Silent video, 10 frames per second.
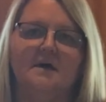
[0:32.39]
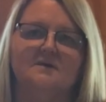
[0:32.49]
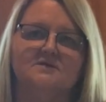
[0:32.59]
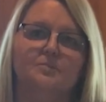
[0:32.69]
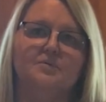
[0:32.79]

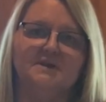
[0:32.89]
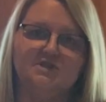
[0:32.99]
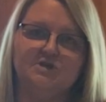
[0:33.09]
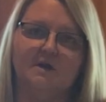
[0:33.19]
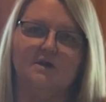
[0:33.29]
So please
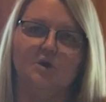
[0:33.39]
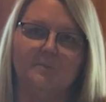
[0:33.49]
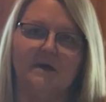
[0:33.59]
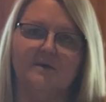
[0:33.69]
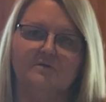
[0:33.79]
check your
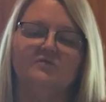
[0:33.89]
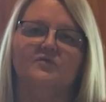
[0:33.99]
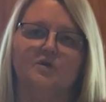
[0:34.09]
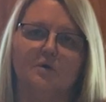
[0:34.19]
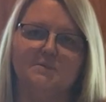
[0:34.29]
manual for
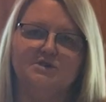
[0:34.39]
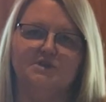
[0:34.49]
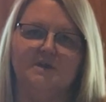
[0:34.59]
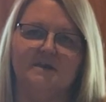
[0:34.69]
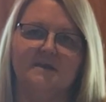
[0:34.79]
your
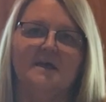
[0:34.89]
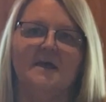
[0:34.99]
machine